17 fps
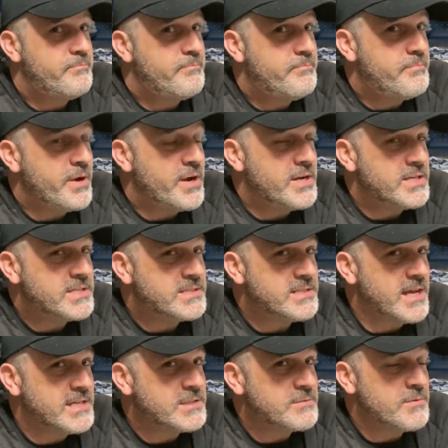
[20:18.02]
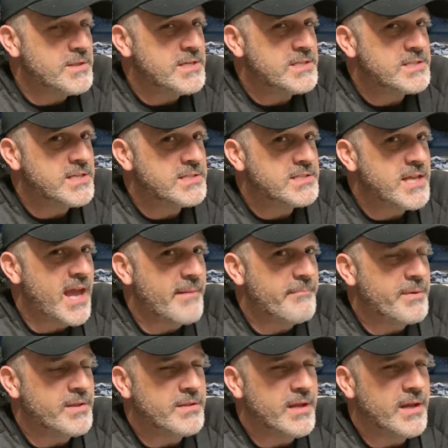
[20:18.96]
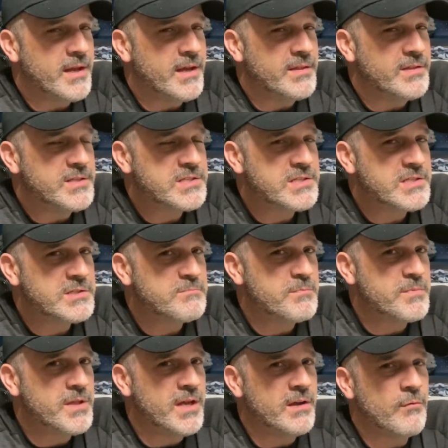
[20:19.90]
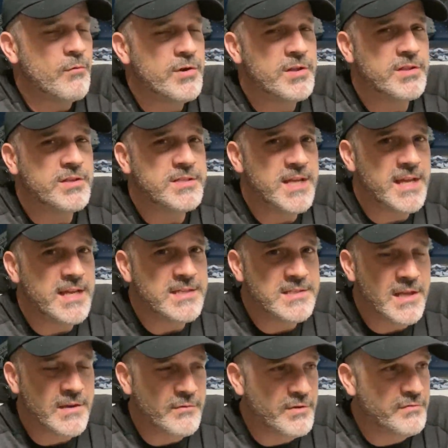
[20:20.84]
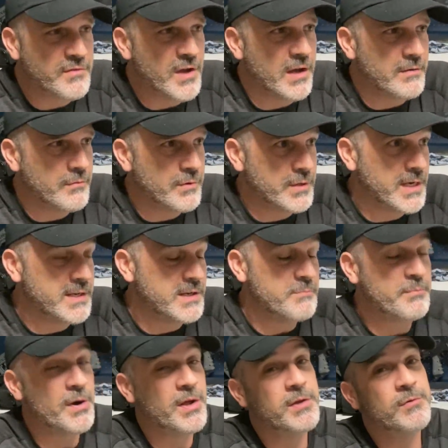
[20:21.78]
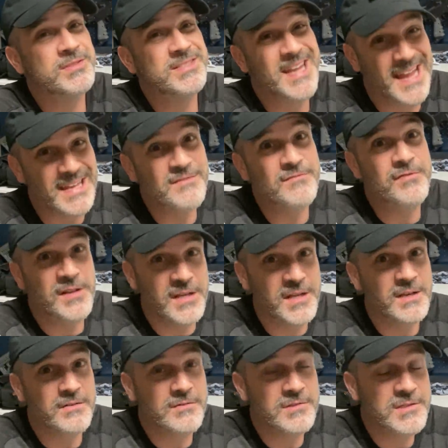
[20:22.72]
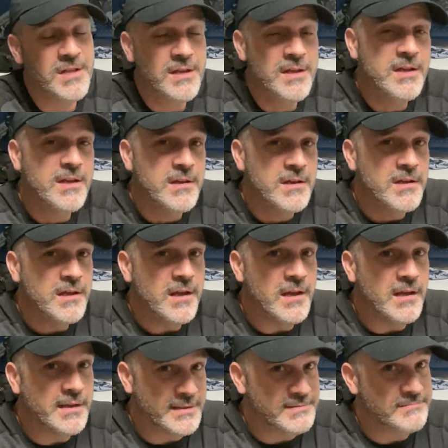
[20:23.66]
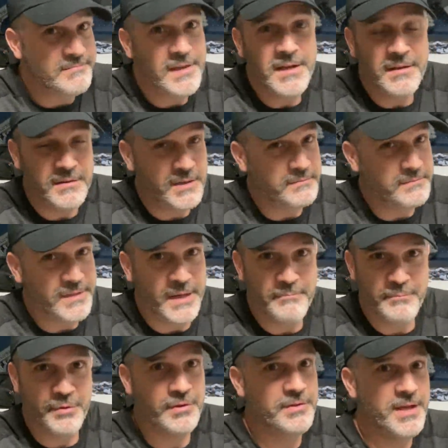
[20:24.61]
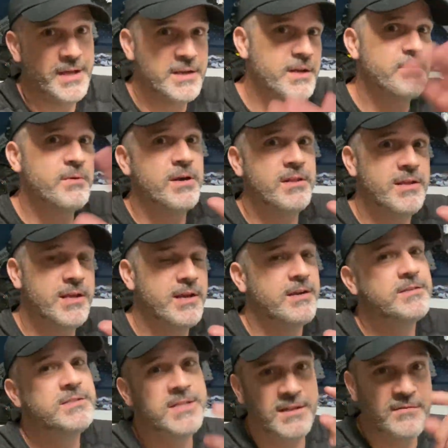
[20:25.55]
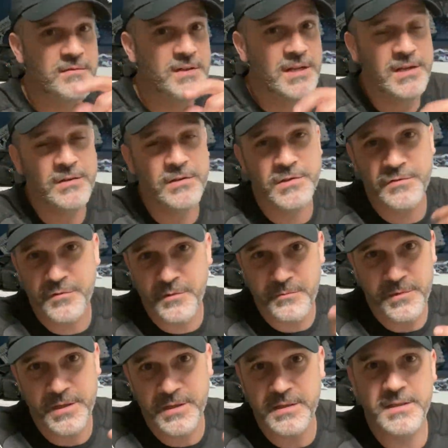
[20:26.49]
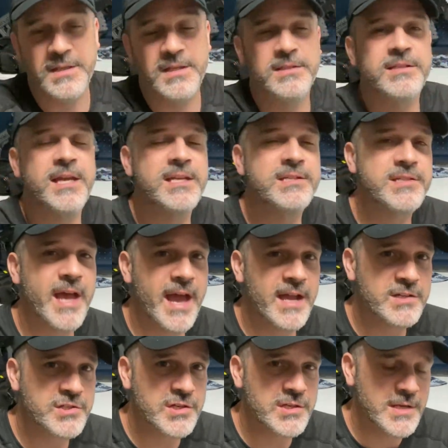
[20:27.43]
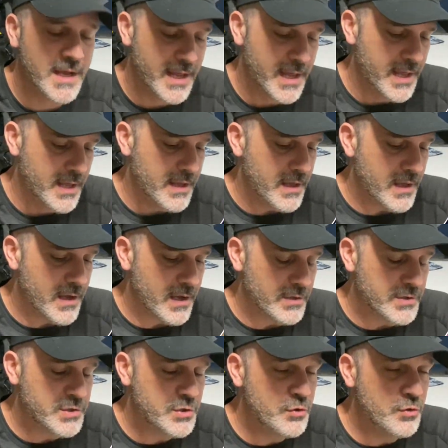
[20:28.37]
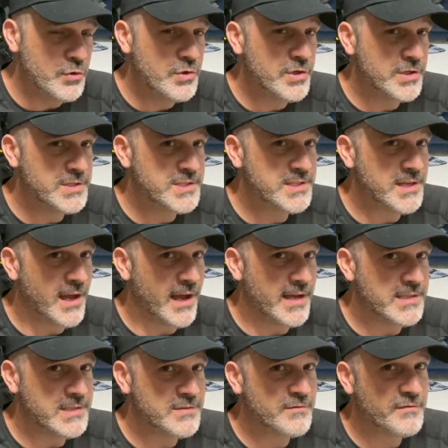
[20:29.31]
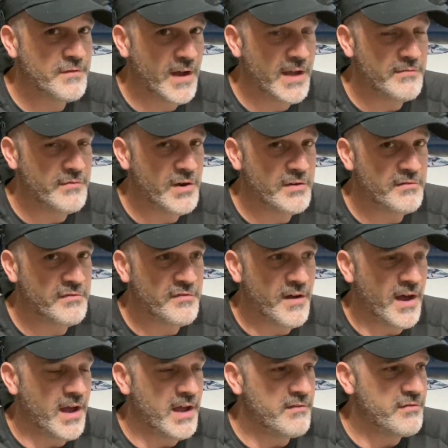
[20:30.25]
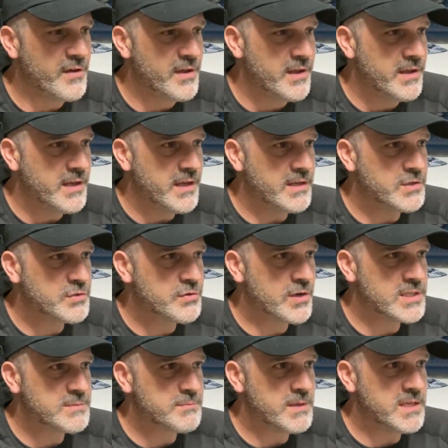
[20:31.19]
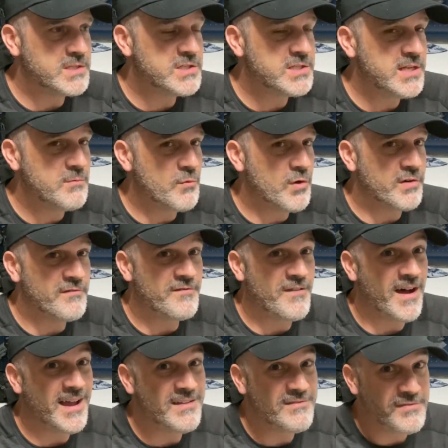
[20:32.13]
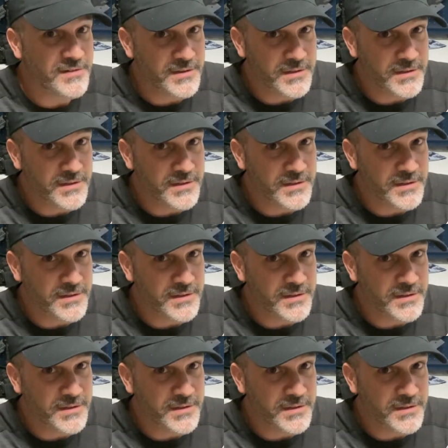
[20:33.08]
But it's nice when these things happen. This is one of the days that we're gonna end up probably with 10 videos. Not pulling that number out of the air. 10 videos from the day's action. 2 good sides, 5-on-5. And trust me, each team won 5.